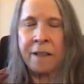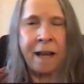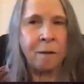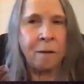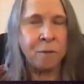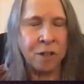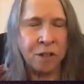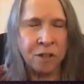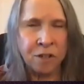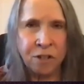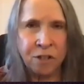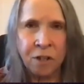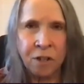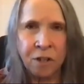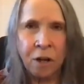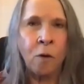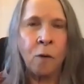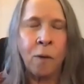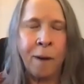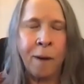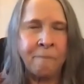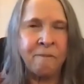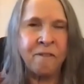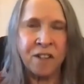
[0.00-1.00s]
that was
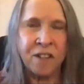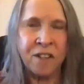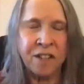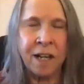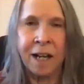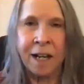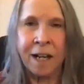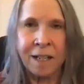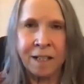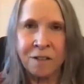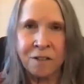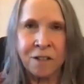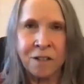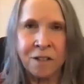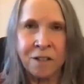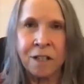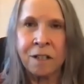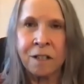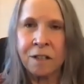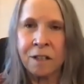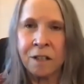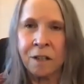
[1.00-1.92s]
so emphasized,